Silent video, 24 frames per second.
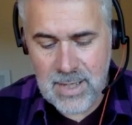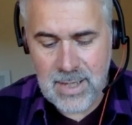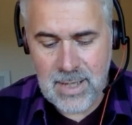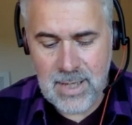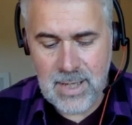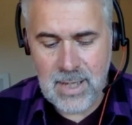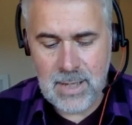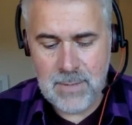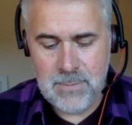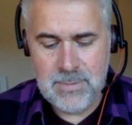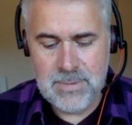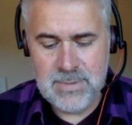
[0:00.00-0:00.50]

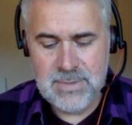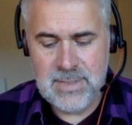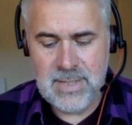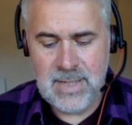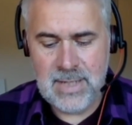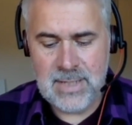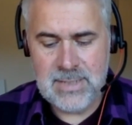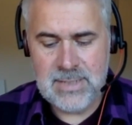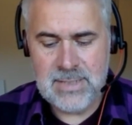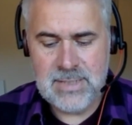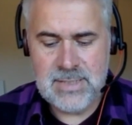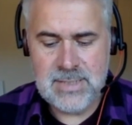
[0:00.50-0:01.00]

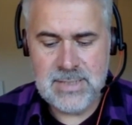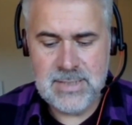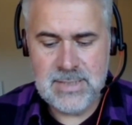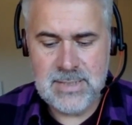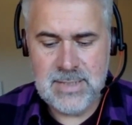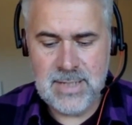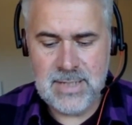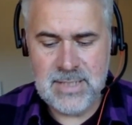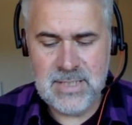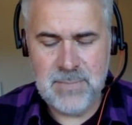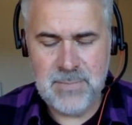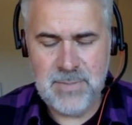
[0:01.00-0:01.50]
That's
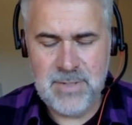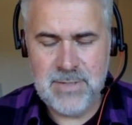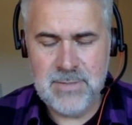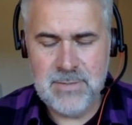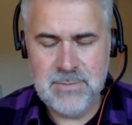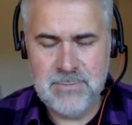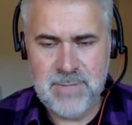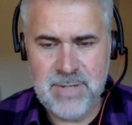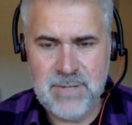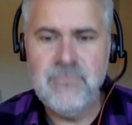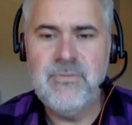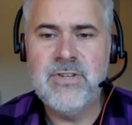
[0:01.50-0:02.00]
a bit
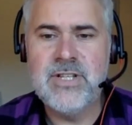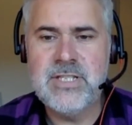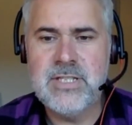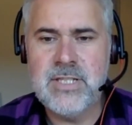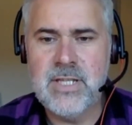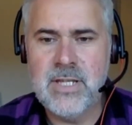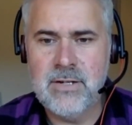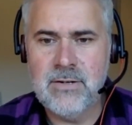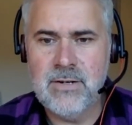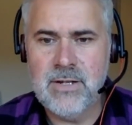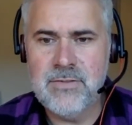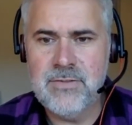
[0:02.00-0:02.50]

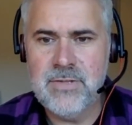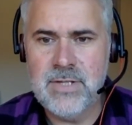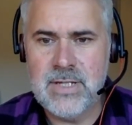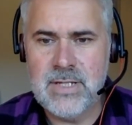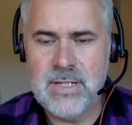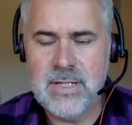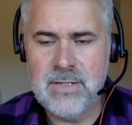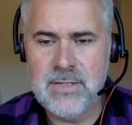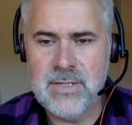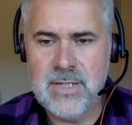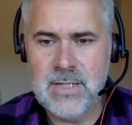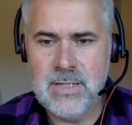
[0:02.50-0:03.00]
riskier, I
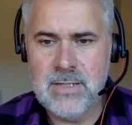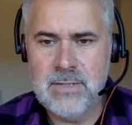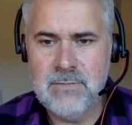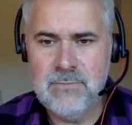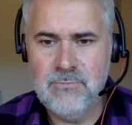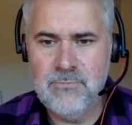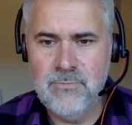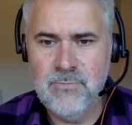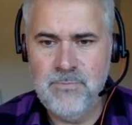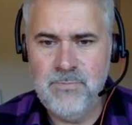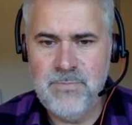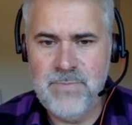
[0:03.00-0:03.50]
think. I think
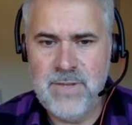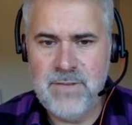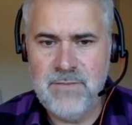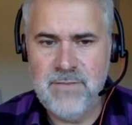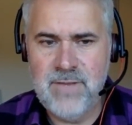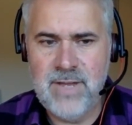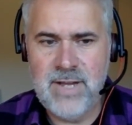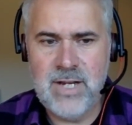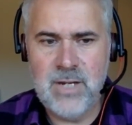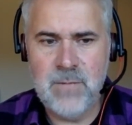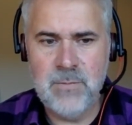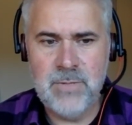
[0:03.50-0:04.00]

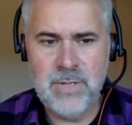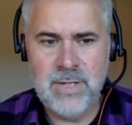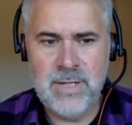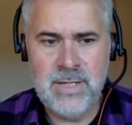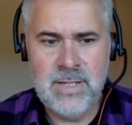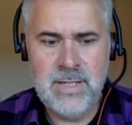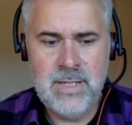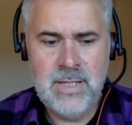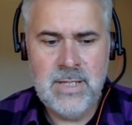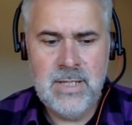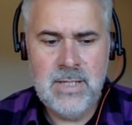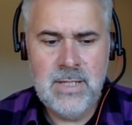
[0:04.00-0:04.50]

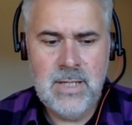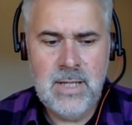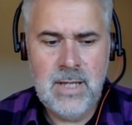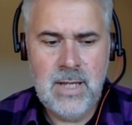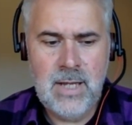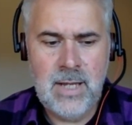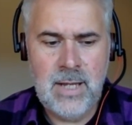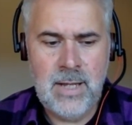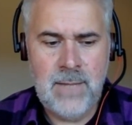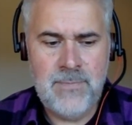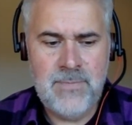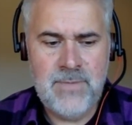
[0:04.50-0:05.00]
invariably
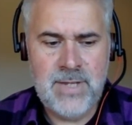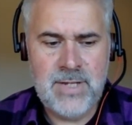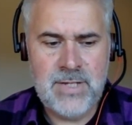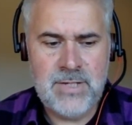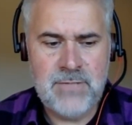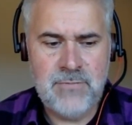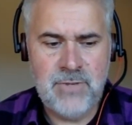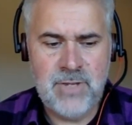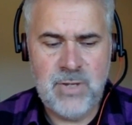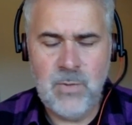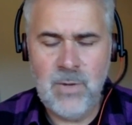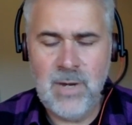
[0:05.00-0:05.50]

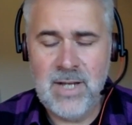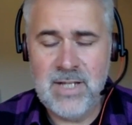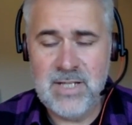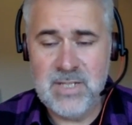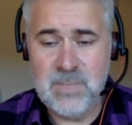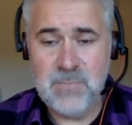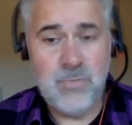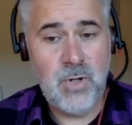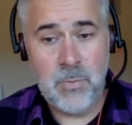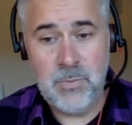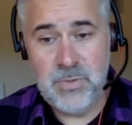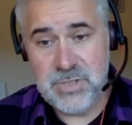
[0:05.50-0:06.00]
requires
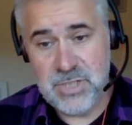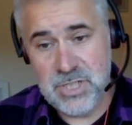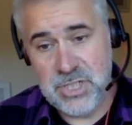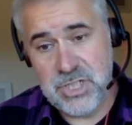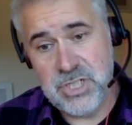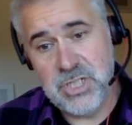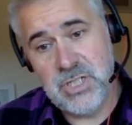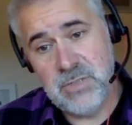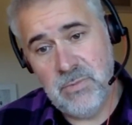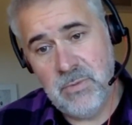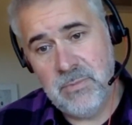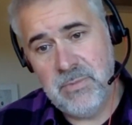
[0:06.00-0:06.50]
a
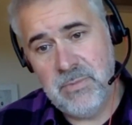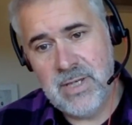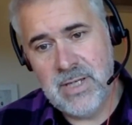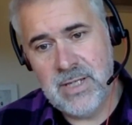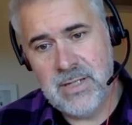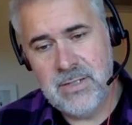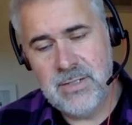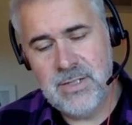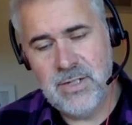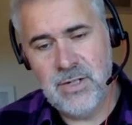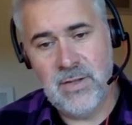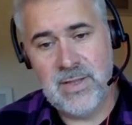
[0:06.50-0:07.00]
proposition to be
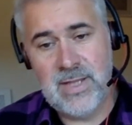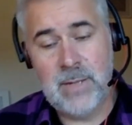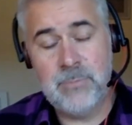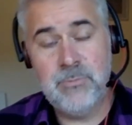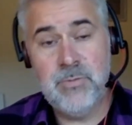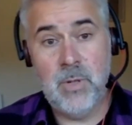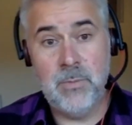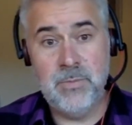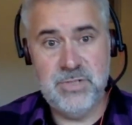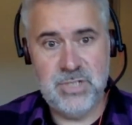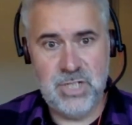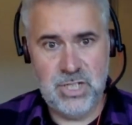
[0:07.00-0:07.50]
made, and that
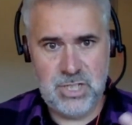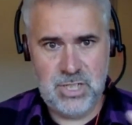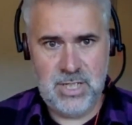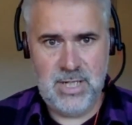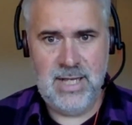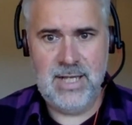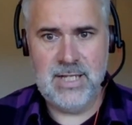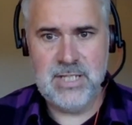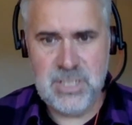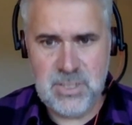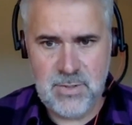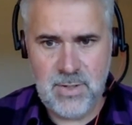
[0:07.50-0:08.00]
proposition
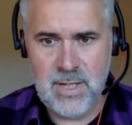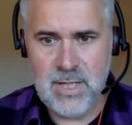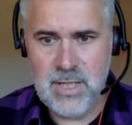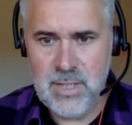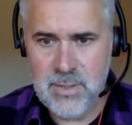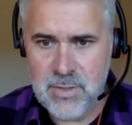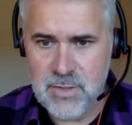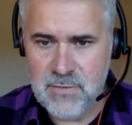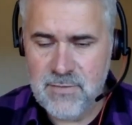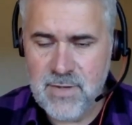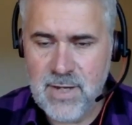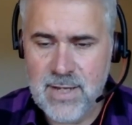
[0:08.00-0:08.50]
has to
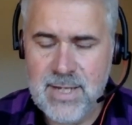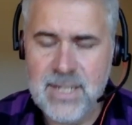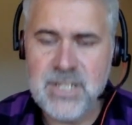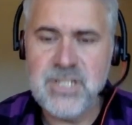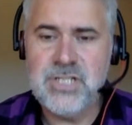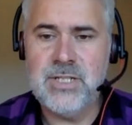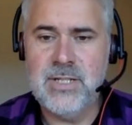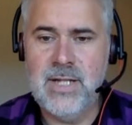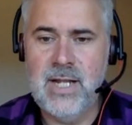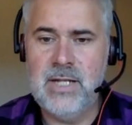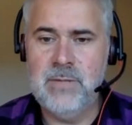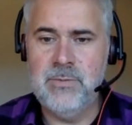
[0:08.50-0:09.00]
include a
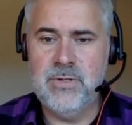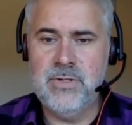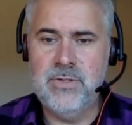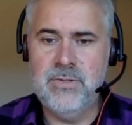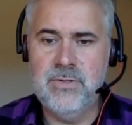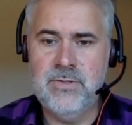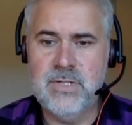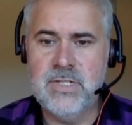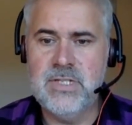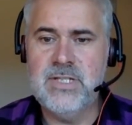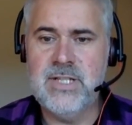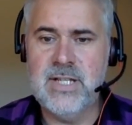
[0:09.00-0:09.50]
financial
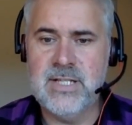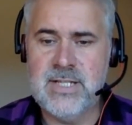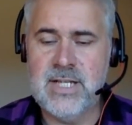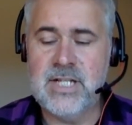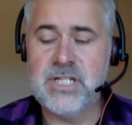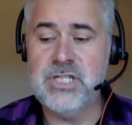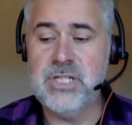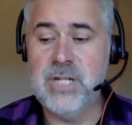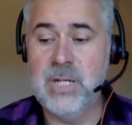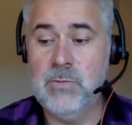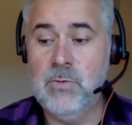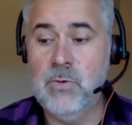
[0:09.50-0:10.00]
element that says,
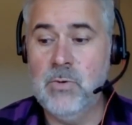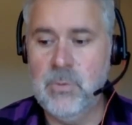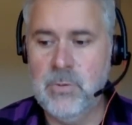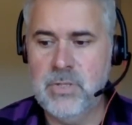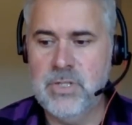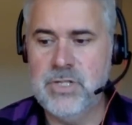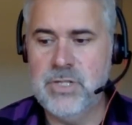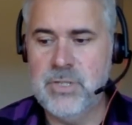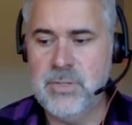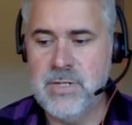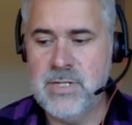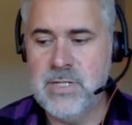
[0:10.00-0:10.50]
actually, what we
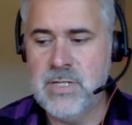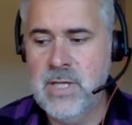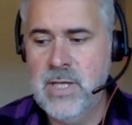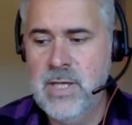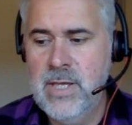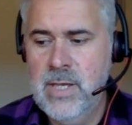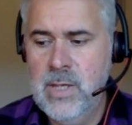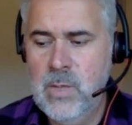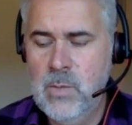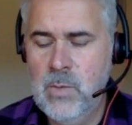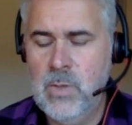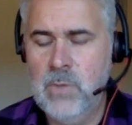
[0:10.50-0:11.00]
want to do is
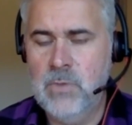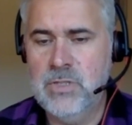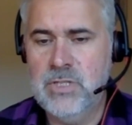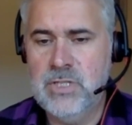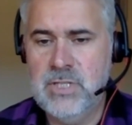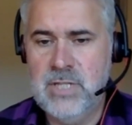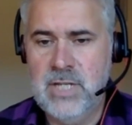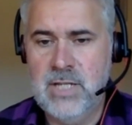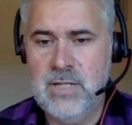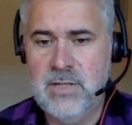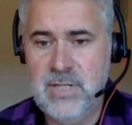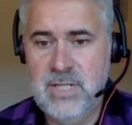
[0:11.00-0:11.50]
we want
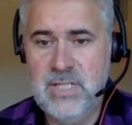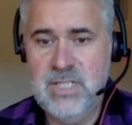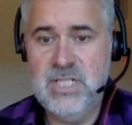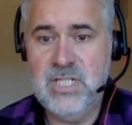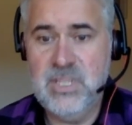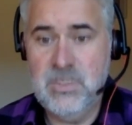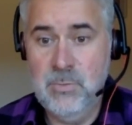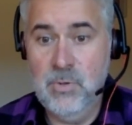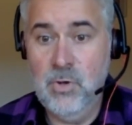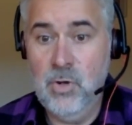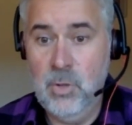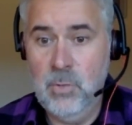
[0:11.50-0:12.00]
to take this
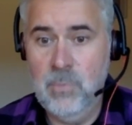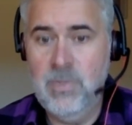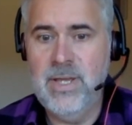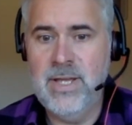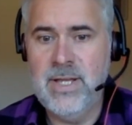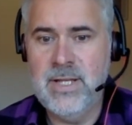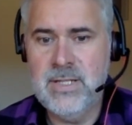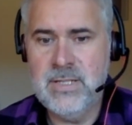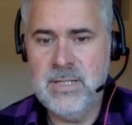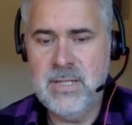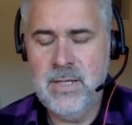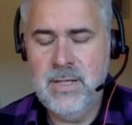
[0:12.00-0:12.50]
small
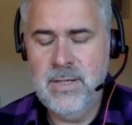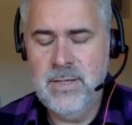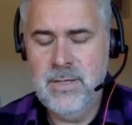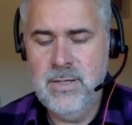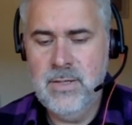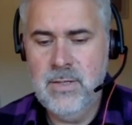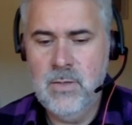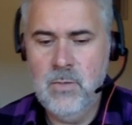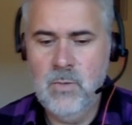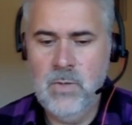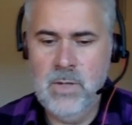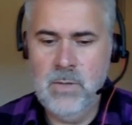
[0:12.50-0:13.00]
bit,
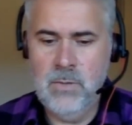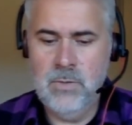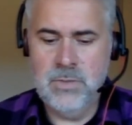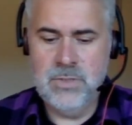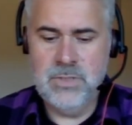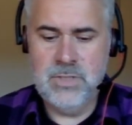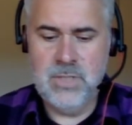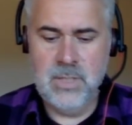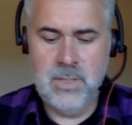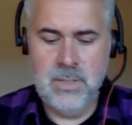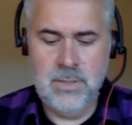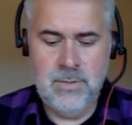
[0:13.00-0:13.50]
we
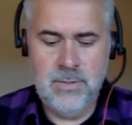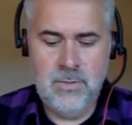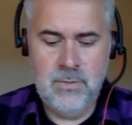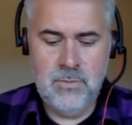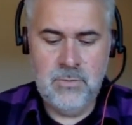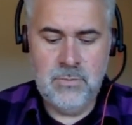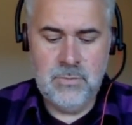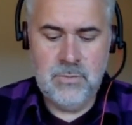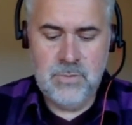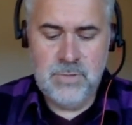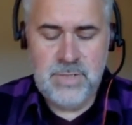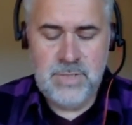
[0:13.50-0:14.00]
want to
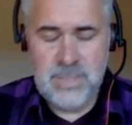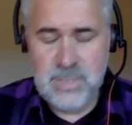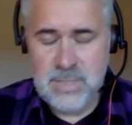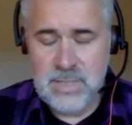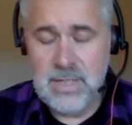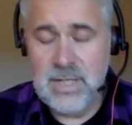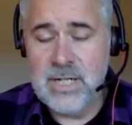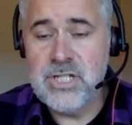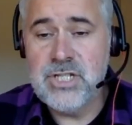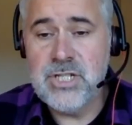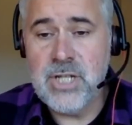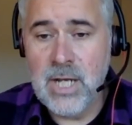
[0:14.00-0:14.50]
run it in
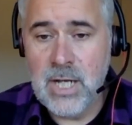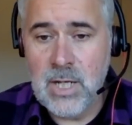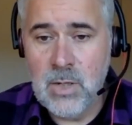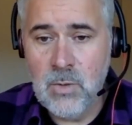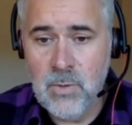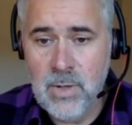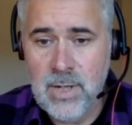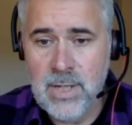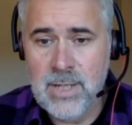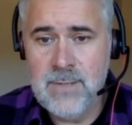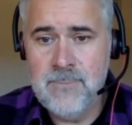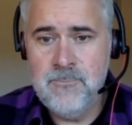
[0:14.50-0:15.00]
an agile
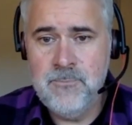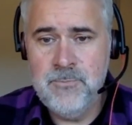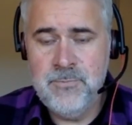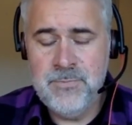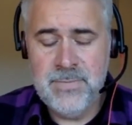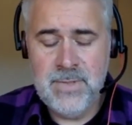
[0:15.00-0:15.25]
way.